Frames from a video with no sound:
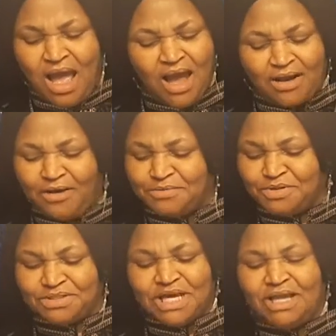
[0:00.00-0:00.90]
I come to
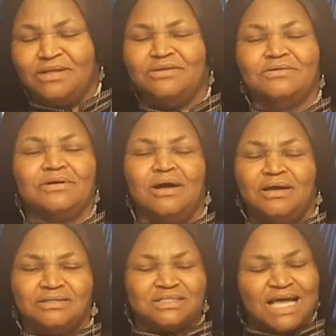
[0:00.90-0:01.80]
tell you
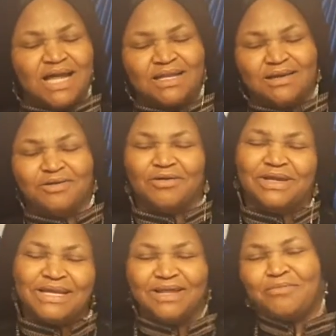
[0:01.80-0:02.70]
Stand under
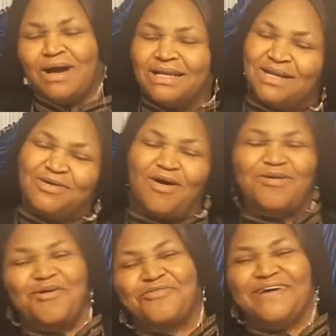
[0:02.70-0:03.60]
the by the rock
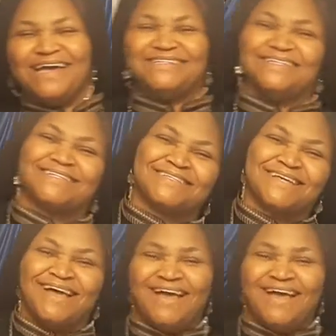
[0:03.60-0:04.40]
of ages,